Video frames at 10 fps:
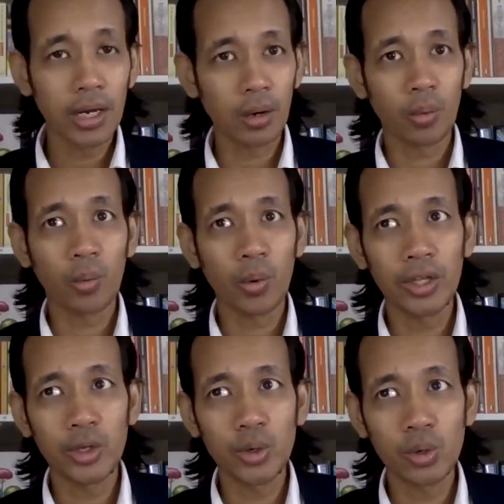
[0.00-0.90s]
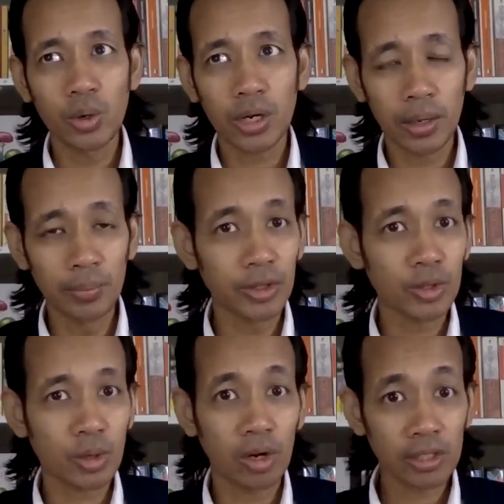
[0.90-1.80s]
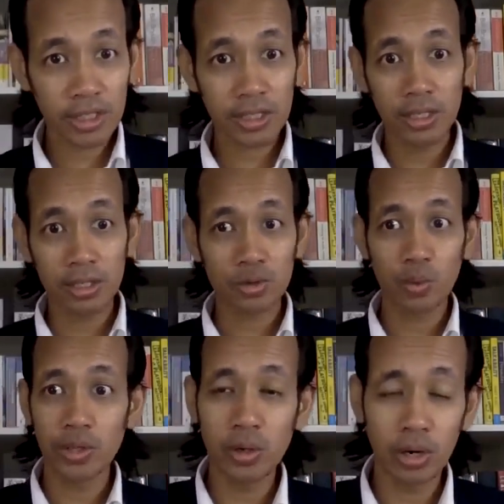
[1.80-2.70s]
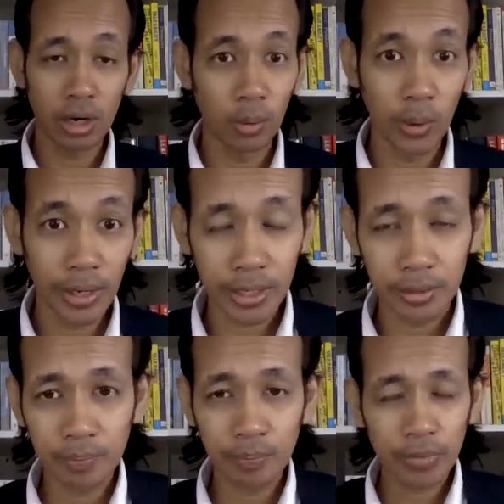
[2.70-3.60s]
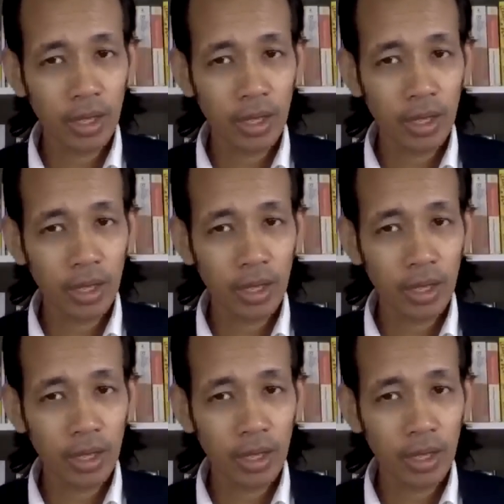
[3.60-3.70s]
Now, when you come into consciousness, when you are awakened,